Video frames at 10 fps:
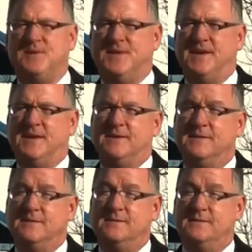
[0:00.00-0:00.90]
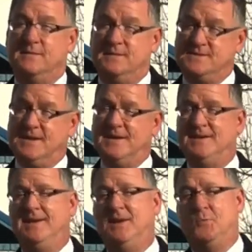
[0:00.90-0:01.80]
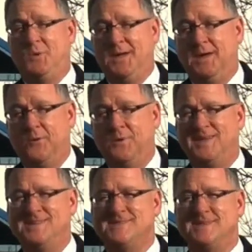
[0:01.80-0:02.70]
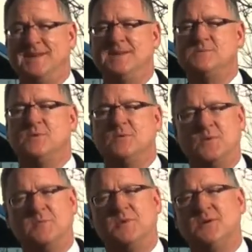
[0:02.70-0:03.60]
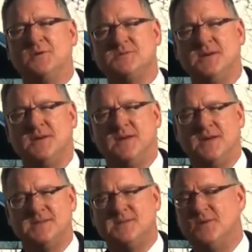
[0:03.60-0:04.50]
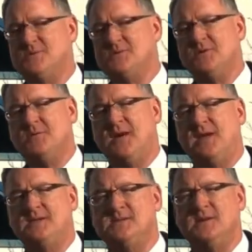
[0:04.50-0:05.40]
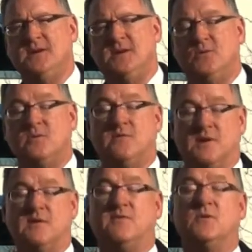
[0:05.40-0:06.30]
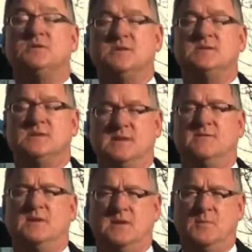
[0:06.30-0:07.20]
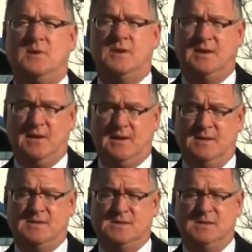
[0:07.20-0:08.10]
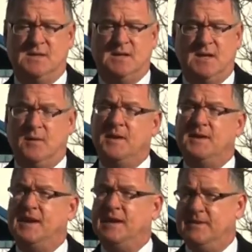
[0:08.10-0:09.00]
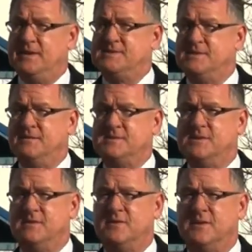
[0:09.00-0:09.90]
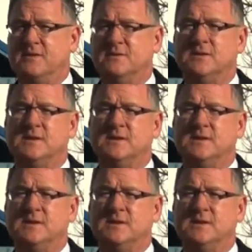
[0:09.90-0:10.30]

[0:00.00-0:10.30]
day. This kind of day way outweighs the days where the wind blows, it snows, or it rains. We're very fortunate to live in a community like this. About 90,000 of us live here,